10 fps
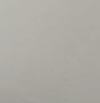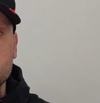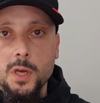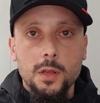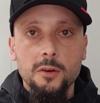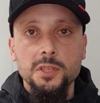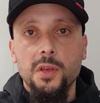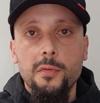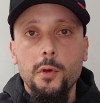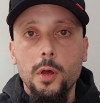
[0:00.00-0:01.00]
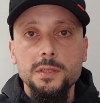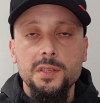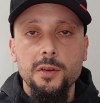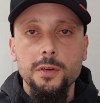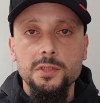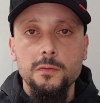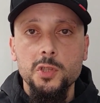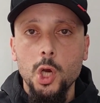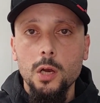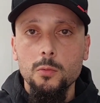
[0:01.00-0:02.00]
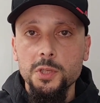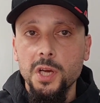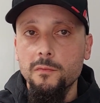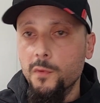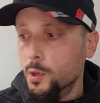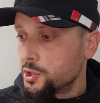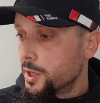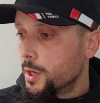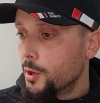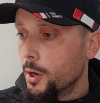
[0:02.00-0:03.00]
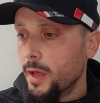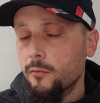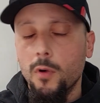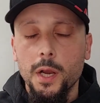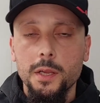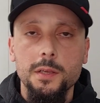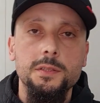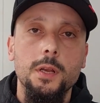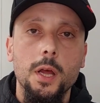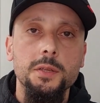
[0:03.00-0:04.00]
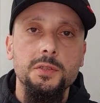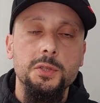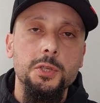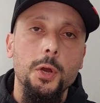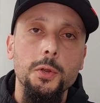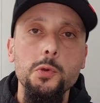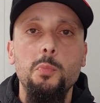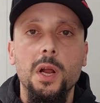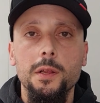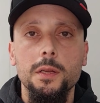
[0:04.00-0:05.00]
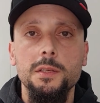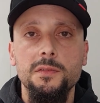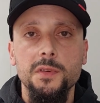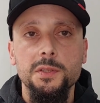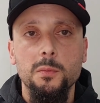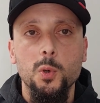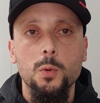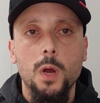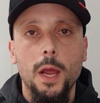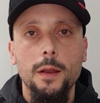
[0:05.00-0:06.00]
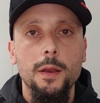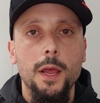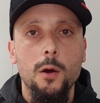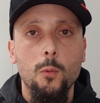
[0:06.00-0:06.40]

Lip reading: So there is a third series of shock, which unfortunately I don't have one here today to show you, but it is visible at our